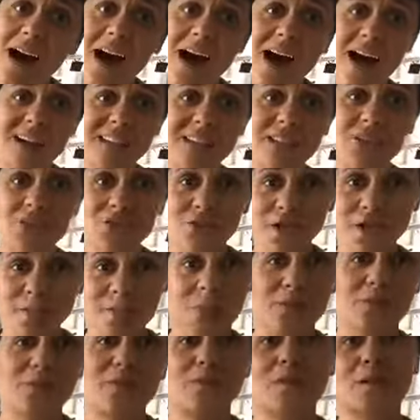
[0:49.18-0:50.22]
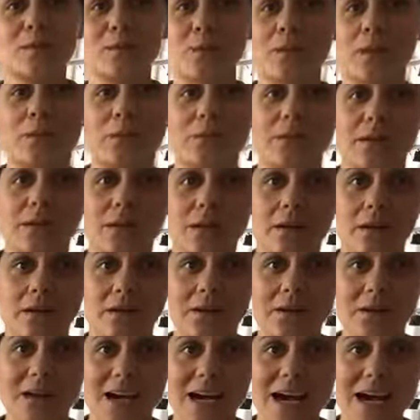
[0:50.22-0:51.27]
and you try and put them on a
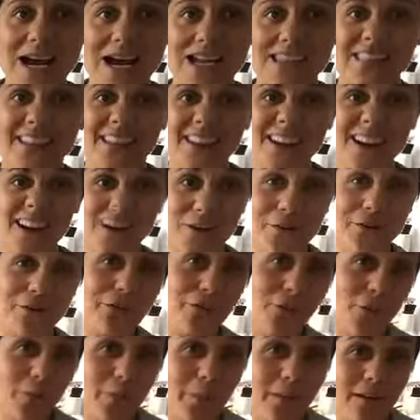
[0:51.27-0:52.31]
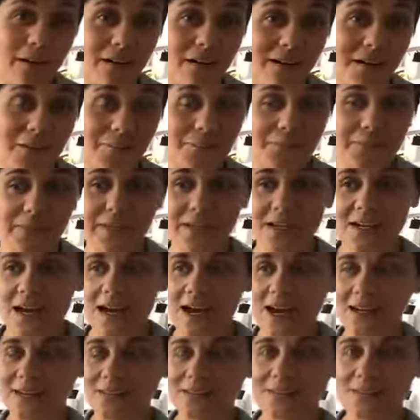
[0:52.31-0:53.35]
barbecue and they kind of fall apart.
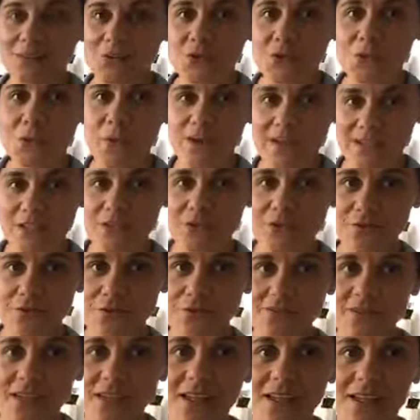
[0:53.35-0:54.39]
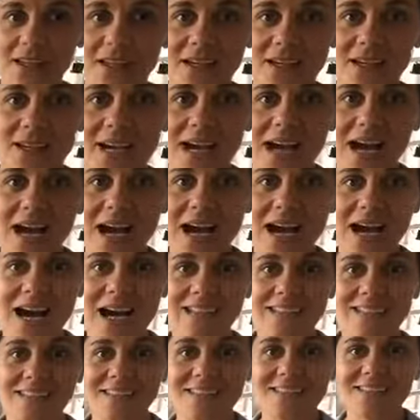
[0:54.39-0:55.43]
And when you're a vegan
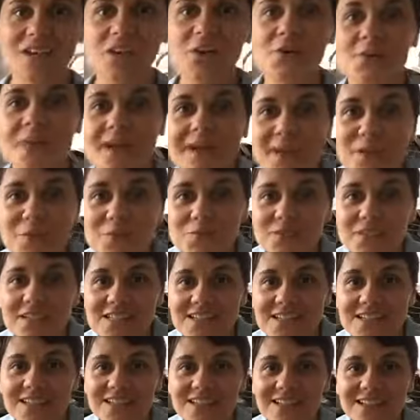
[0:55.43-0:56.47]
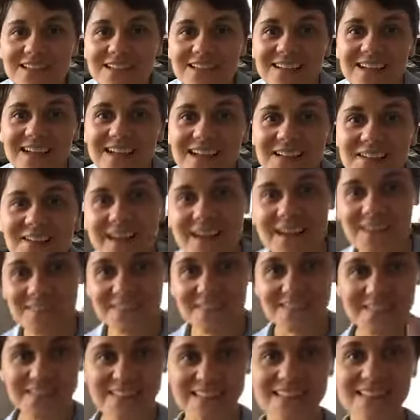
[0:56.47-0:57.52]
and oh, hello Bridget and hello
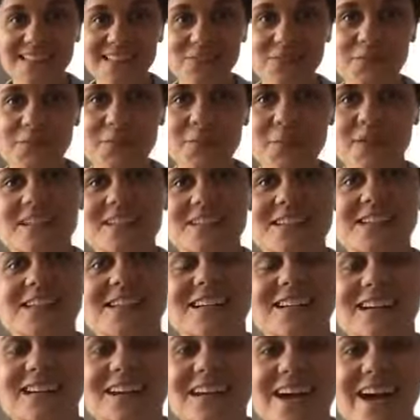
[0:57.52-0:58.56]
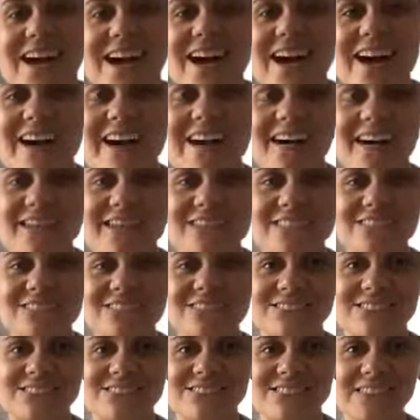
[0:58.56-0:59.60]
Karen, thank you for watching.
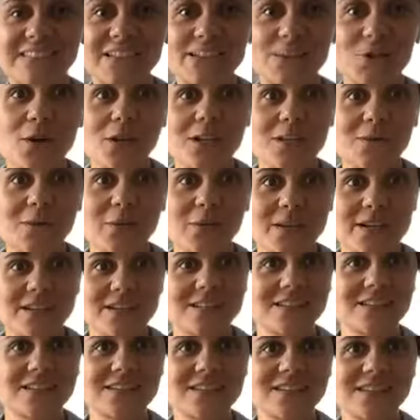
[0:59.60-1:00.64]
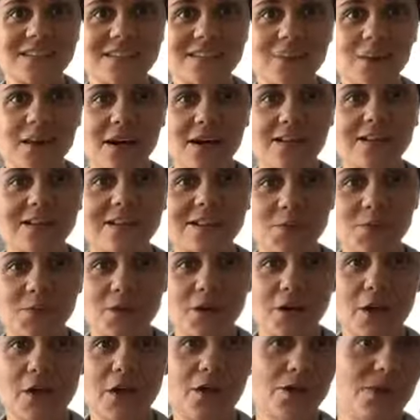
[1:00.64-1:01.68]
Do you ask me questions as well as we
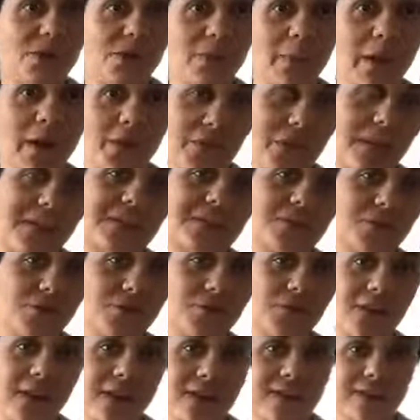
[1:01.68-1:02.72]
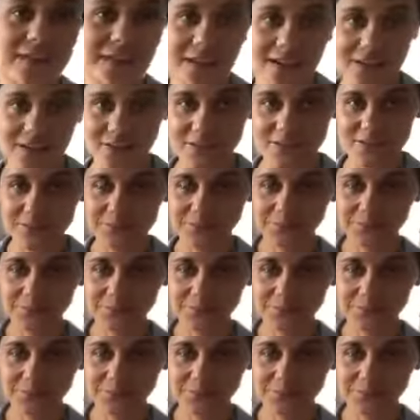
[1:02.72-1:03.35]
go about this or anything else?